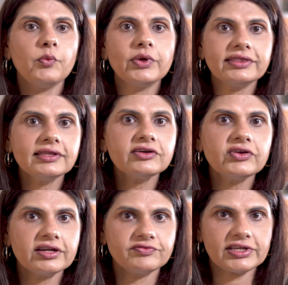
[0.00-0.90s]
with the
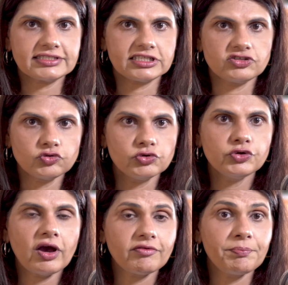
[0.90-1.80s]
creative testing tool,
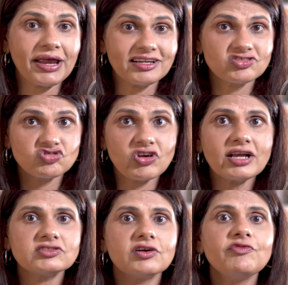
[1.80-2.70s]
you have have a better
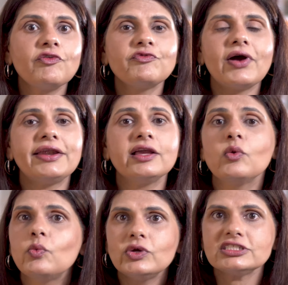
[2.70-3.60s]
structure for finding
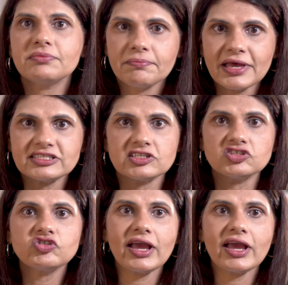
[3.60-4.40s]
which message